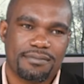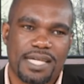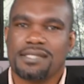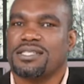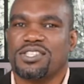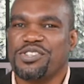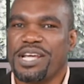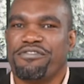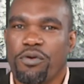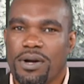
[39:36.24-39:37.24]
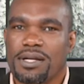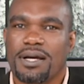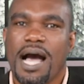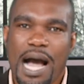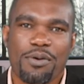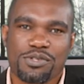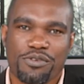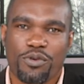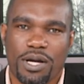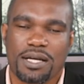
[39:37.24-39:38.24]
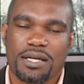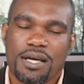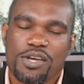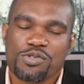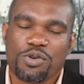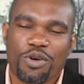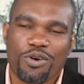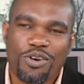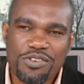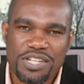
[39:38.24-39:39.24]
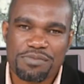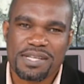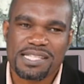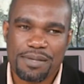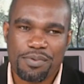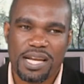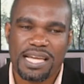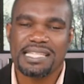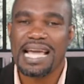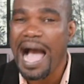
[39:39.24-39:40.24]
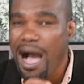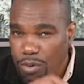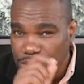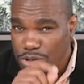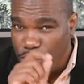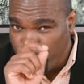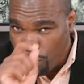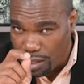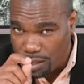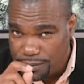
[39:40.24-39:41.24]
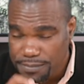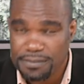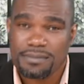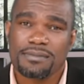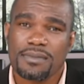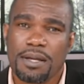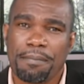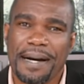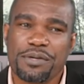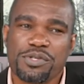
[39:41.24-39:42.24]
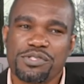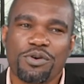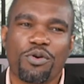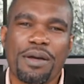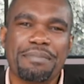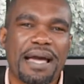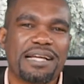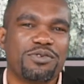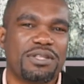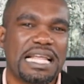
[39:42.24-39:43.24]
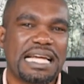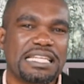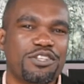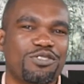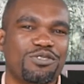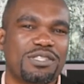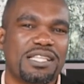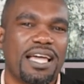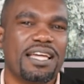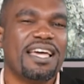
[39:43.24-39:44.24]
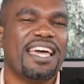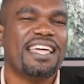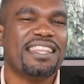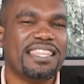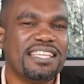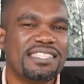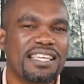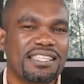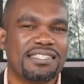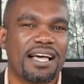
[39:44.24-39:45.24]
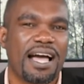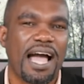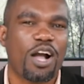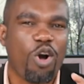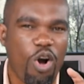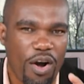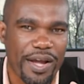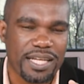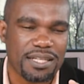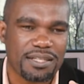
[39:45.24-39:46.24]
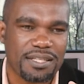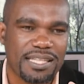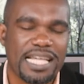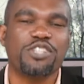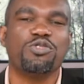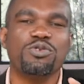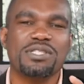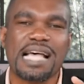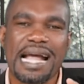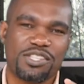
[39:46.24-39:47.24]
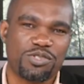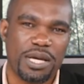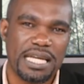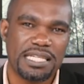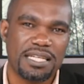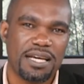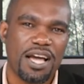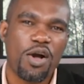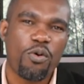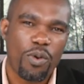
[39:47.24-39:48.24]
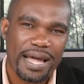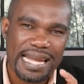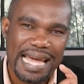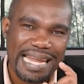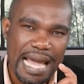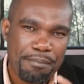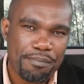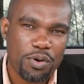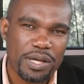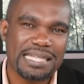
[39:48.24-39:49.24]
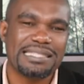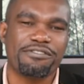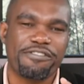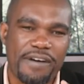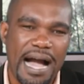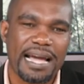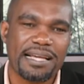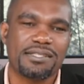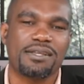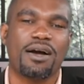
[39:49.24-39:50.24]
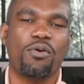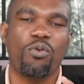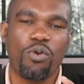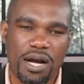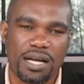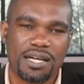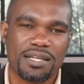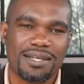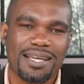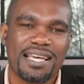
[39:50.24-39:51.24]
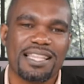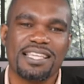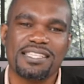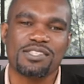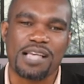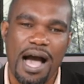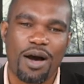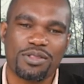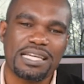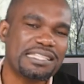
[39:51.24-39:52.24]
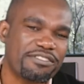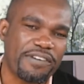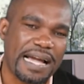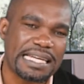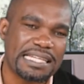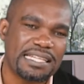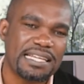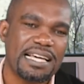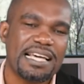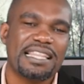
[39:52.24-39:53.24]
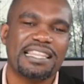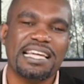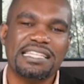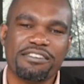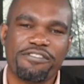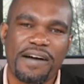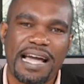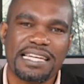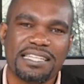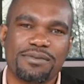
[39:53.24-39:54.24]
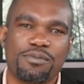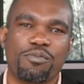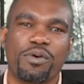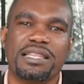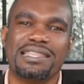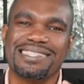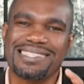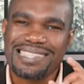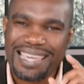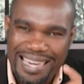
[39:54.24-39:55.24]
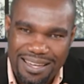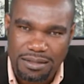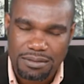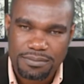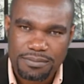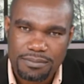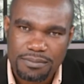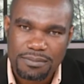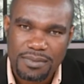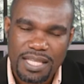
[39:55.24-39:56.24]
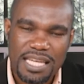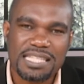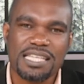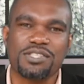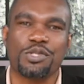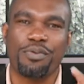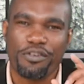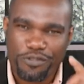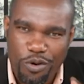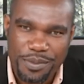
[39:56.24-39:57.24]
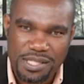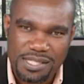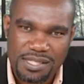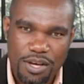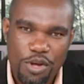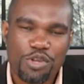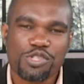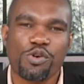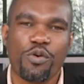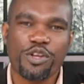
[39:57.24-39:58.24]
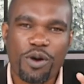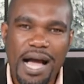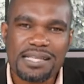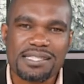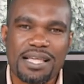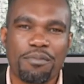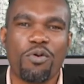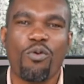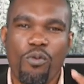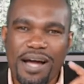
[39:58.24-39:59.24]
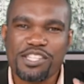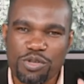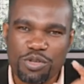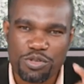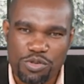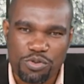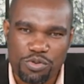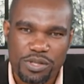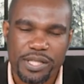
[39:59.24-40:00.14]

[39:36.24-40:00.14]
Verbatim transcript: That is just straightforward. Hours of work. So your contract must stipulate the hours of work. But we're still going back to that issue to say this is a coin. There are two sides to it. When an employee defines work, this is how they define it. They define it with the skill, it is the performance. So when you ask them, What do you do?